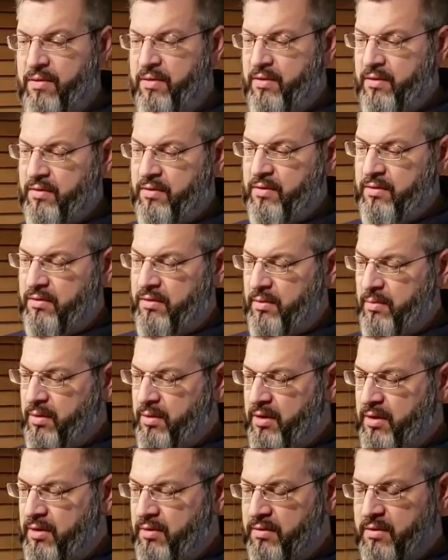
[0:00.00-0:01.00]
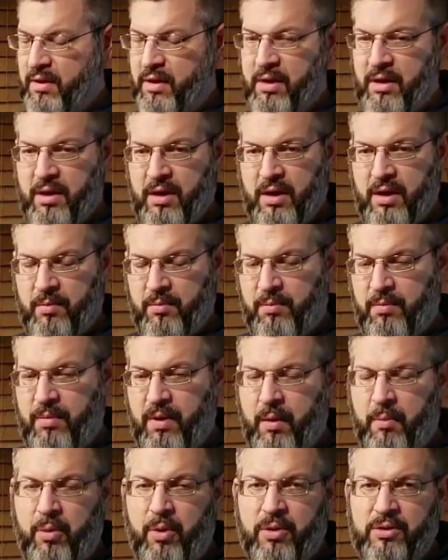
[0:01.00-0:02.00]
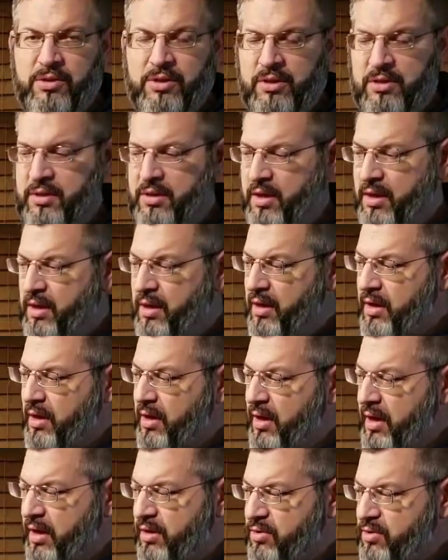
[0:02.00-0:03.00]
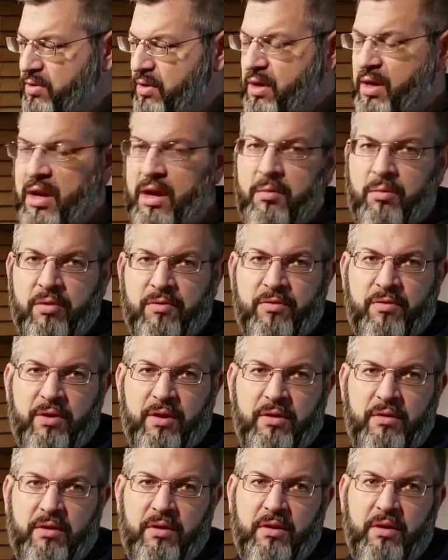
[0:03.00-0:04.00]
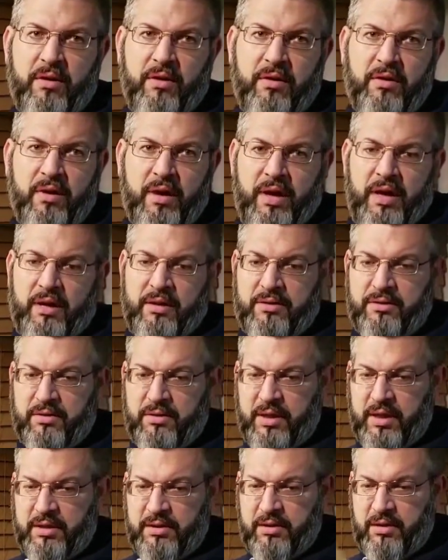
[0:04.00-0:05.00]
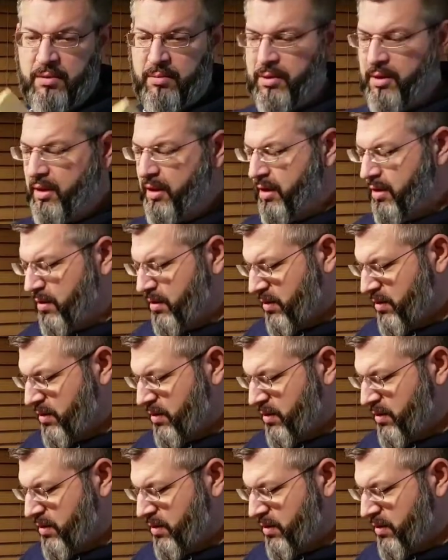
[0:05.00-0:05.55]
this system, because I purchased an extra camera for interior of the house, so that's going to be later.